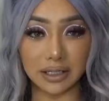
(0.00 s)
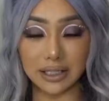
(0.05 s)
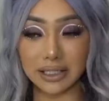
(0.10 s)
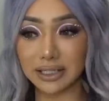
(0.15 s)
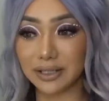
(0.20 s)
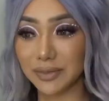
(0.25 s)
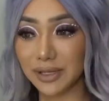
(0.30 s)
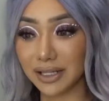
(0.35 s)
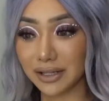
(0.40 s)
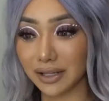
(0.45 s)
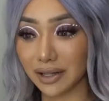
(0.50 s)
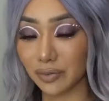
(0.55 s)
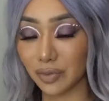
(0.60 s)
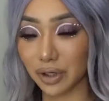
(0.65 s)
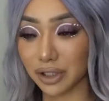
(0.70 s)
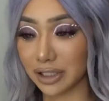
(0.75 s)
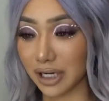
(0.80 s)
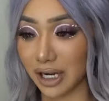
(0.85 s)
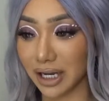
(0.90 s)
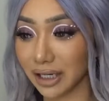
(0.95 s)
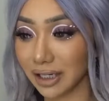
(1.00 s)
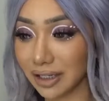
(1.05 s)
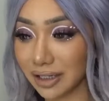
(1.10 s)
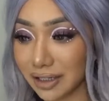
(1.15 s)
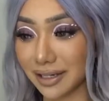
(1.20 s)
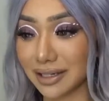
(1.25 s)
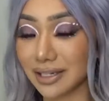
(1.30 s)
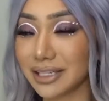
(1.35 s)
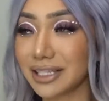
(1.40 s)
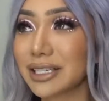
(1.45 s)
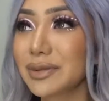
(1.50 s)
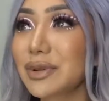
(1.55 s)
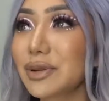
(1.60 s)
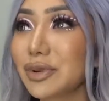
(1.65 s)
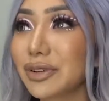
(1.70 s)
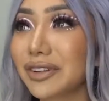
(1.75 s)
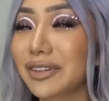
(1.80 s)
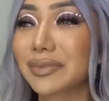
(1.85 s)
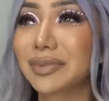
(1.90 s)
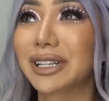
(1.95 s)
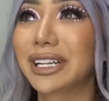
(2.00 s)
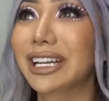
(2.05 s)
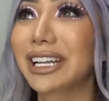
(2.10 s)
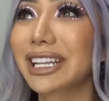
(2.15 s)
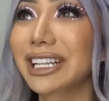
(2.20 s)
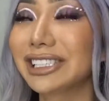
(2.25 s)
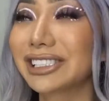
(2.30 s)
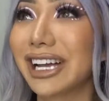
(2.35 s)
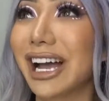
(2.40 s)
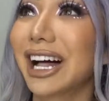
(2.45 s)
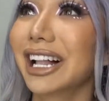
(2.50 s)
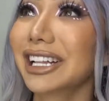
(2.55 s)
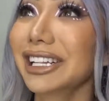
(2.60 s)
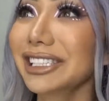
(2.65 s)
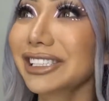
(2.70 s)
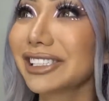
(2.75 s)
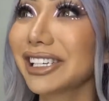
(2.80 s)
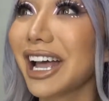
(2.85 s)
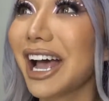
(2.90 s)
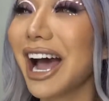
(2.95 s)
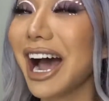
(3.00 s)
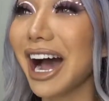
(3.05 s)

Does this mean we're done? Does this mean we completed the challenge?